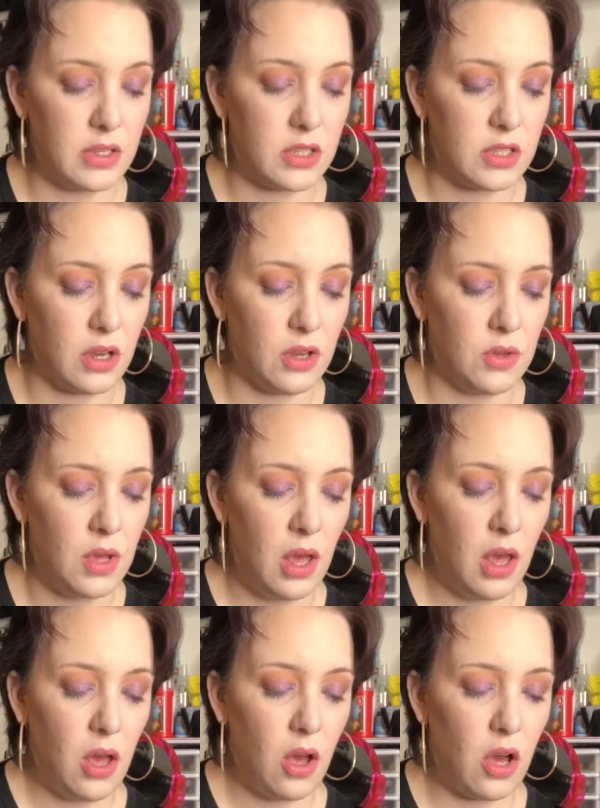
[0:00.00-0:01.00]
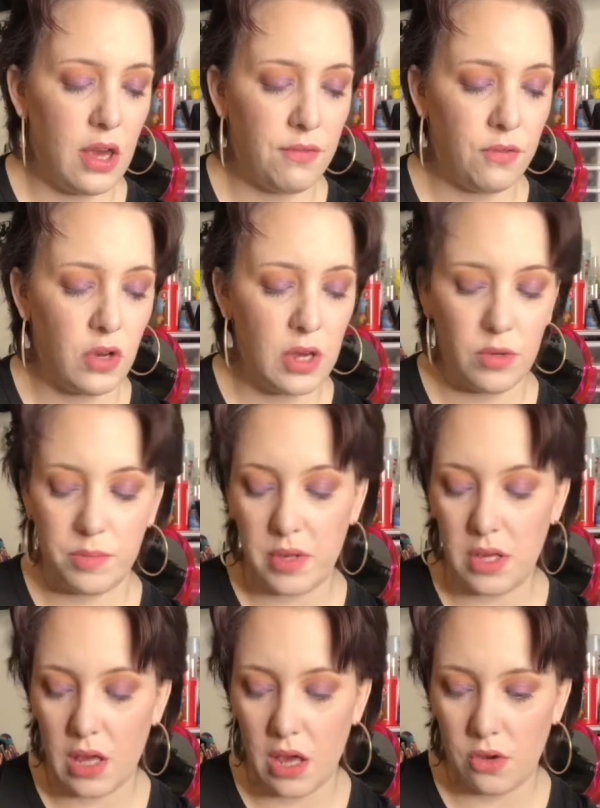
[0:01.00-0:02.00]
So I thought it would
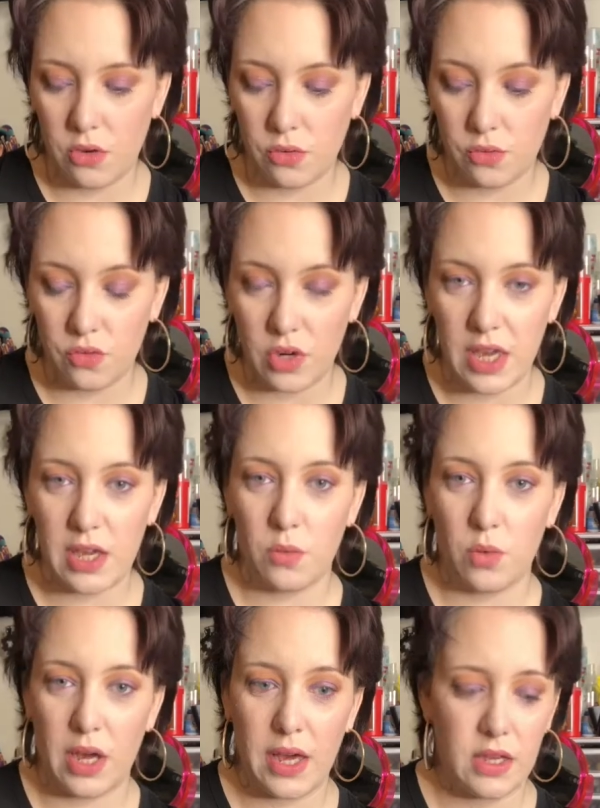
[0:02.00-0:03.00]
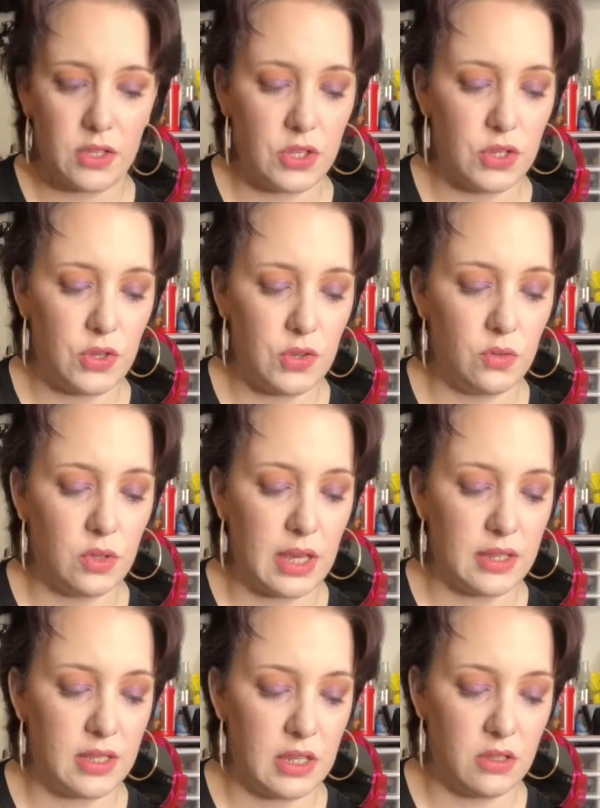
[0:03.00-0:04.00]
be a great way to
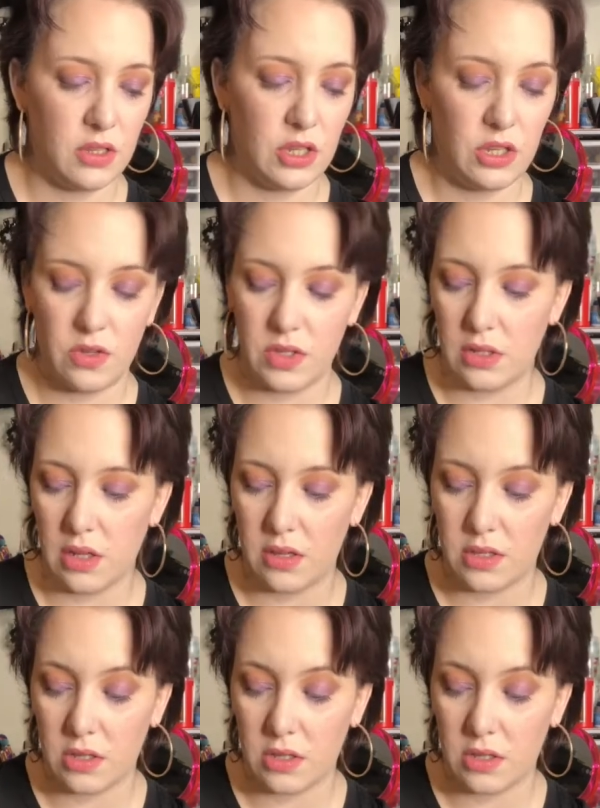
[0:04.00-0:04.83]
get into using that.